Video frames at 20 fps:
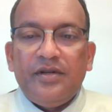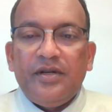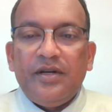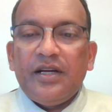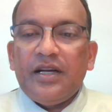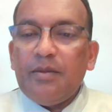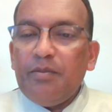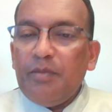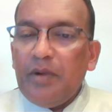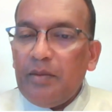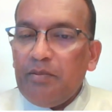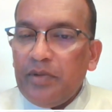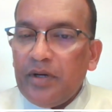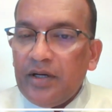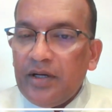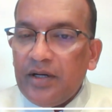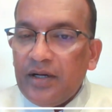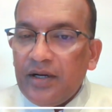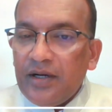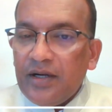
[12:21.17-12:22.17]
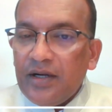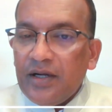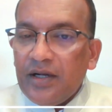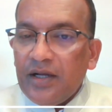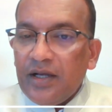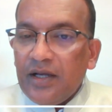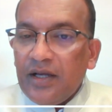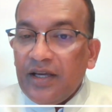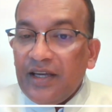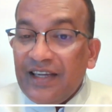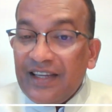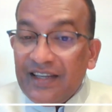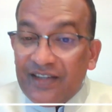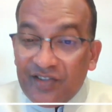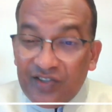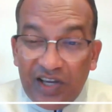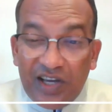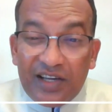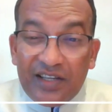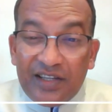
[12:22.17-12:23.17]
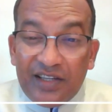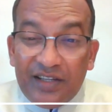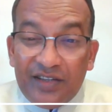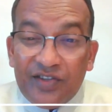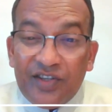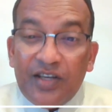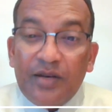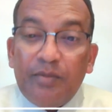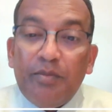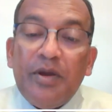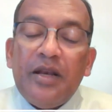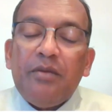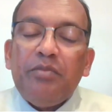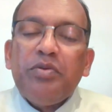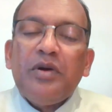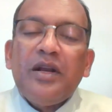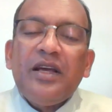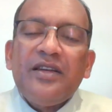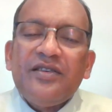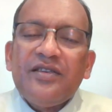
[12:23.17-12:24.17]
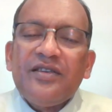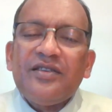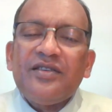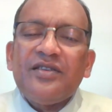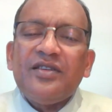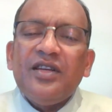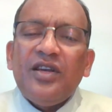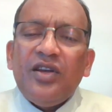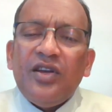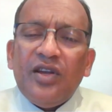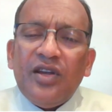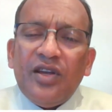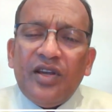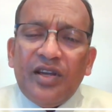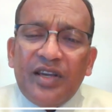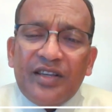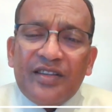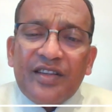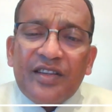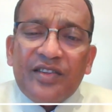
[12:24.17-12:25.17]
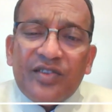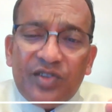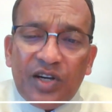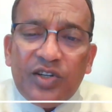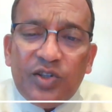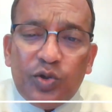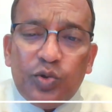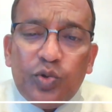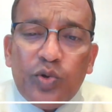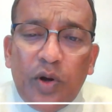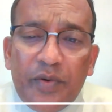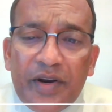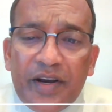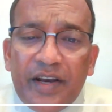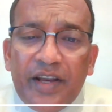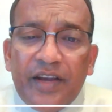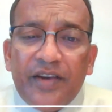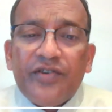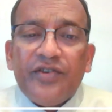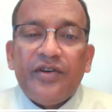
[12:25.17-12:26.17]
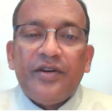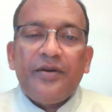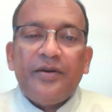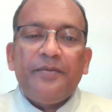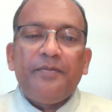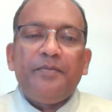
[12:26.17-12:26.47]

Remember, insurgency in many places is a threat to our nation.